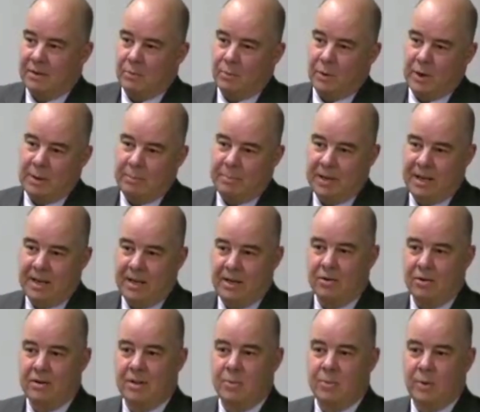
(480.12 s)
in Winnipeg,
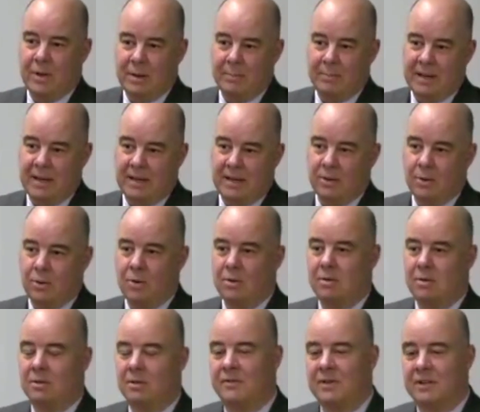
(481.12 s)
you're in the Winnipeg
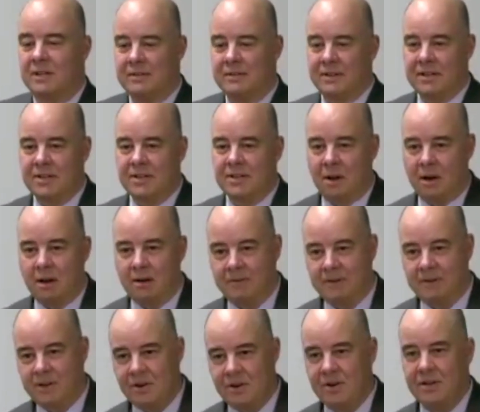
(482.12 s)
local. If you live in
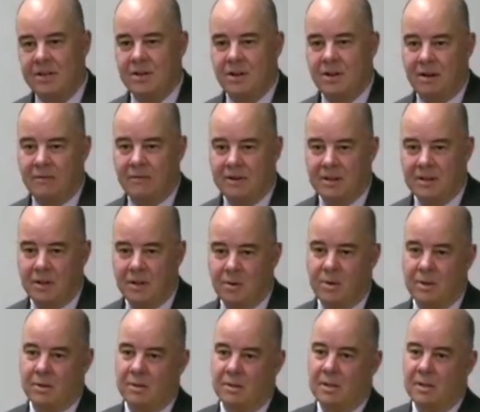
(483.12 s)
Dauphin, you're in the Dauphin
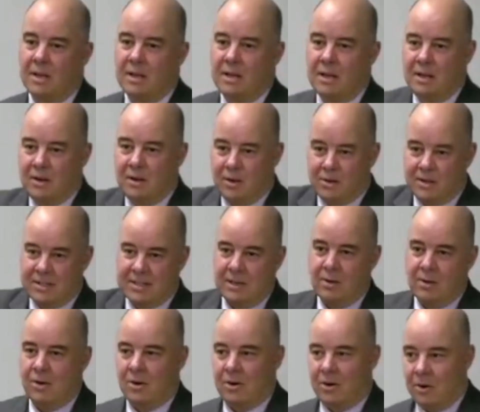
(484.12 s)
local, or
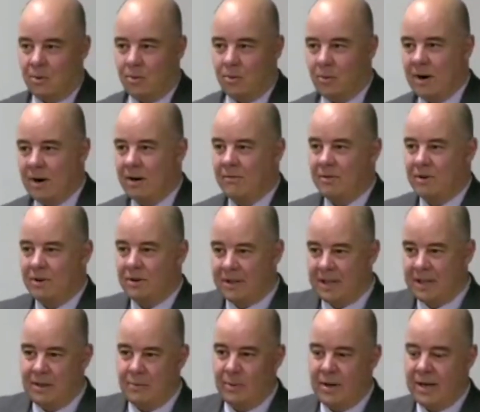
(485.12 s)
Selkirk or wherever,
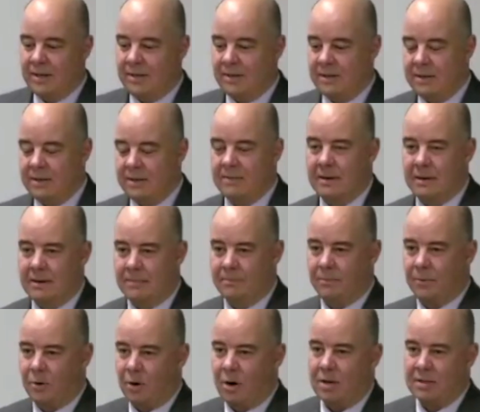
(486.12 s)
Keewatin,
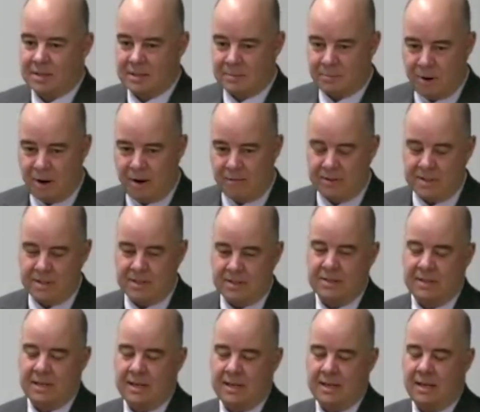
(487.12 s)
across the province.
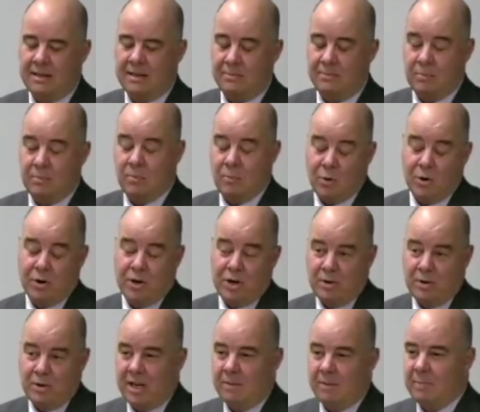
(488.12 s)
We're
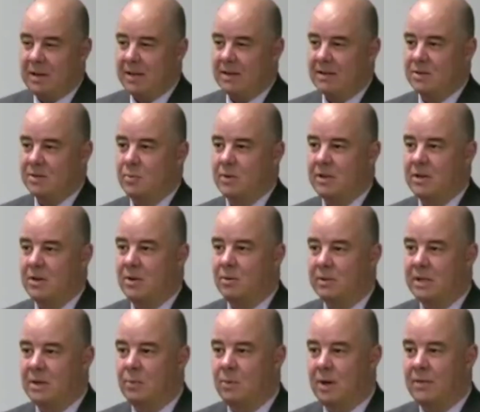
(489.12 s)
unique because we're the
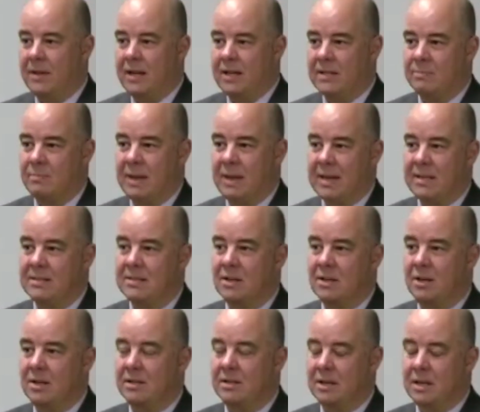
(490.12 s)
only one that's based
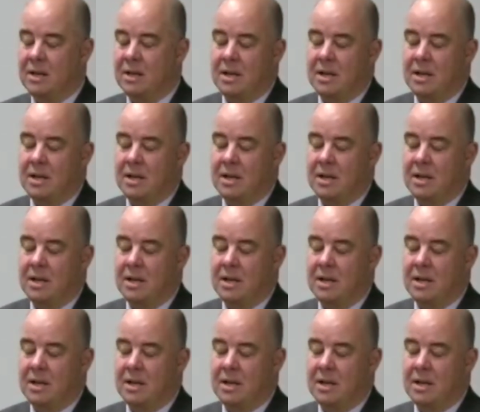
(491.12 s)
on